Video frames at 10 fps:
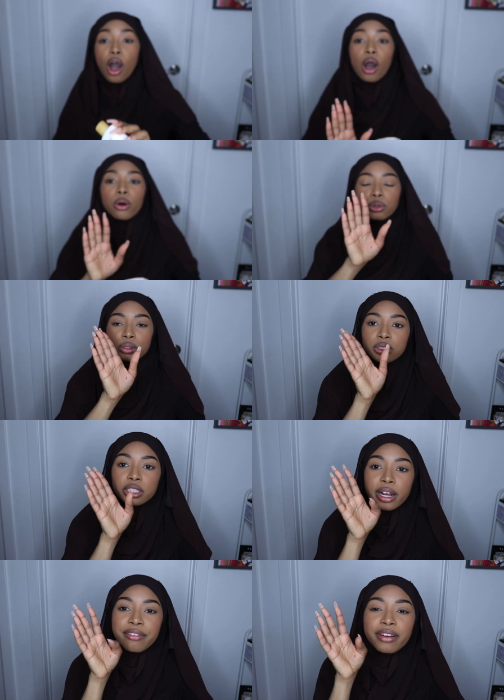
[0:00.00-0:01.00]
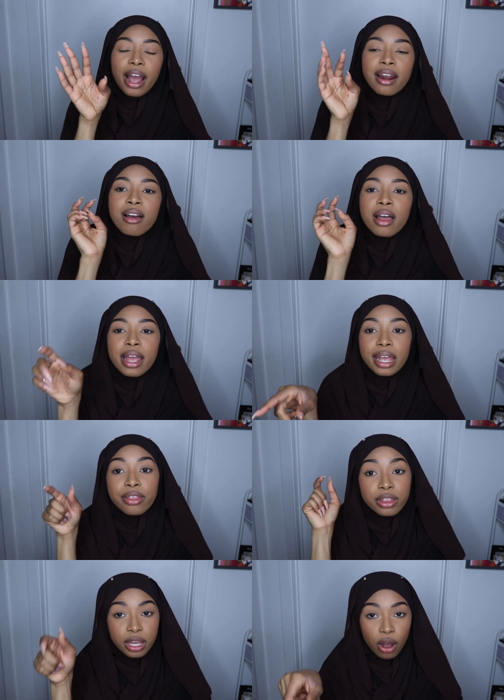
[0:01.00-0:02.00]
Oh, sorry, I forgot.
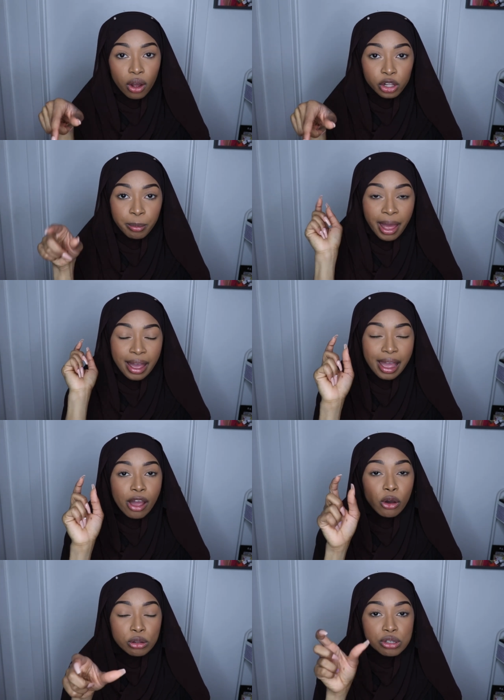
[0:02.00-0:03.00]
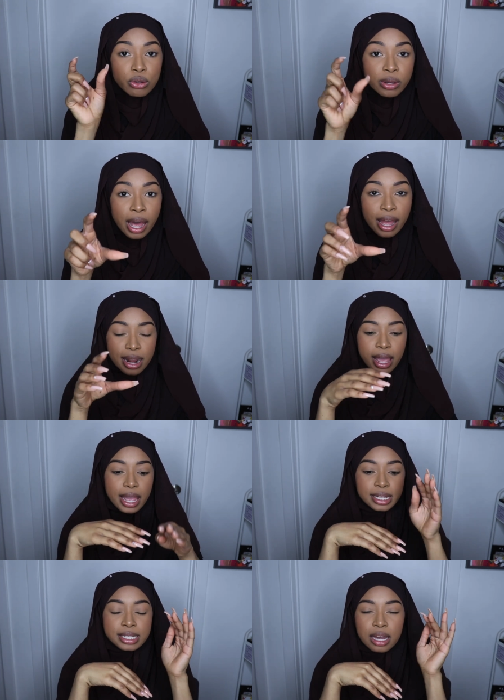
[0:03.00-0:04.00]
In the hauler bag, I also got
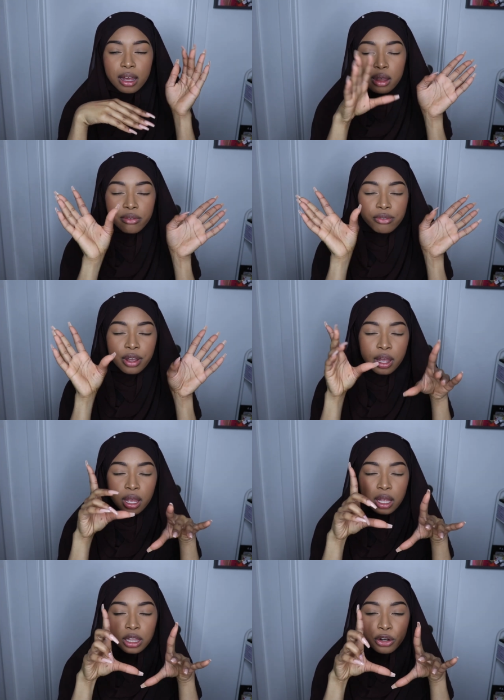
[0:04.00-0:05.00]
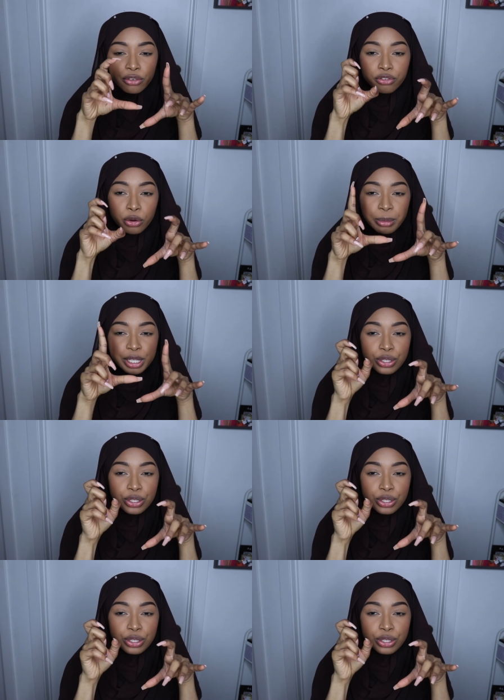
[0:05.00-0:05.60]
a Dove little foamy